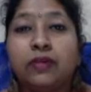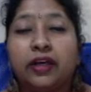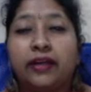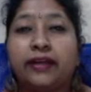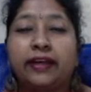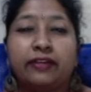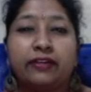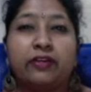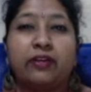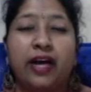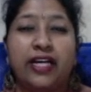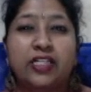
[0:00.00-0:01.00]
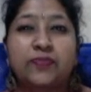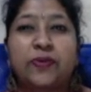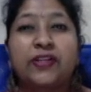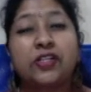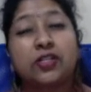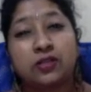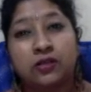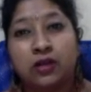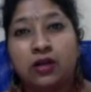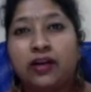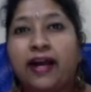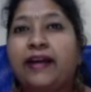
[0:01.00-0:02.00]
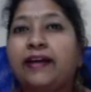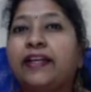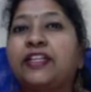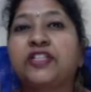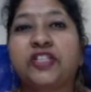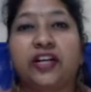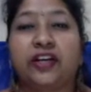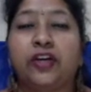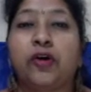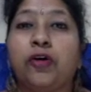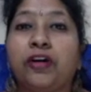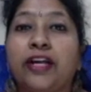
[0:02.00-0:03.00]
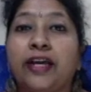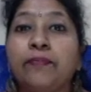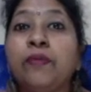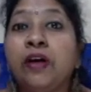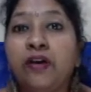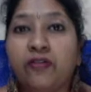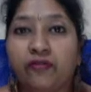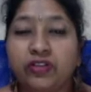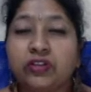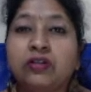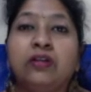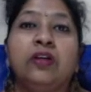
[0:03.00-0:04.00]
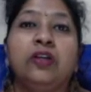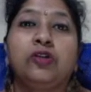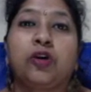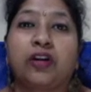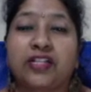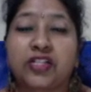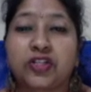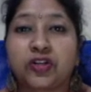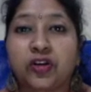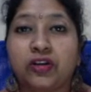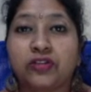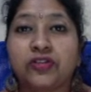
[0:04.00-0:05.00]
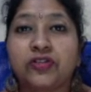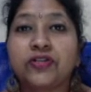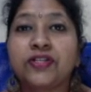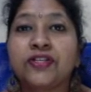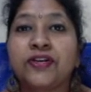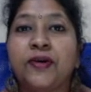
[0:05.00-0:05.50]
any other aspects, kindly check your name with your astrologers,